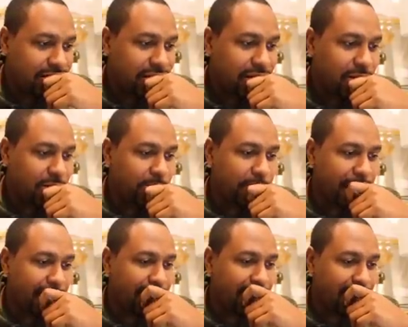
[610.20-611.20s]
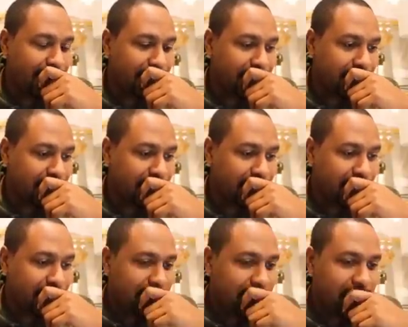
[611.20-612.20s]
Oh my gosh.
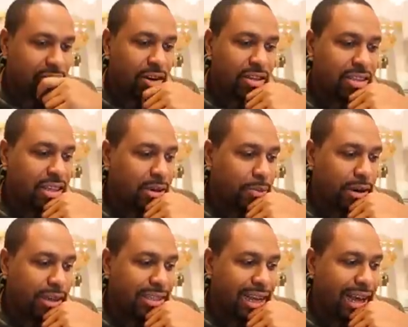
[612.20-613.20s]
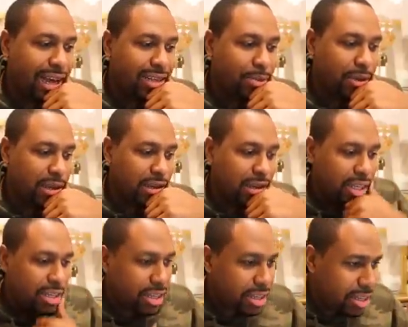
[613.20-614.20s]
This car sticker price had to be.
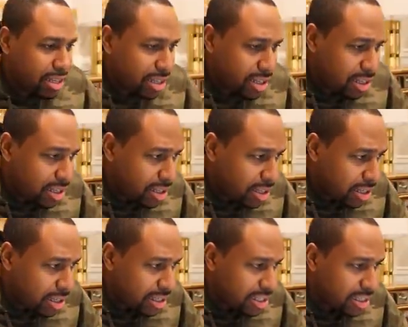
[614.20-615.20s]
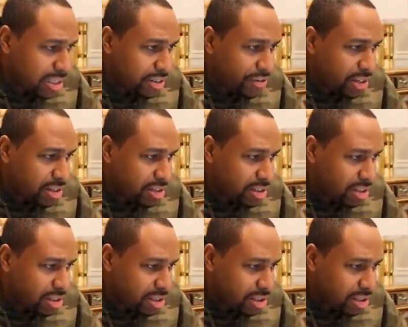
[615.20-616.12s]
Is this even a.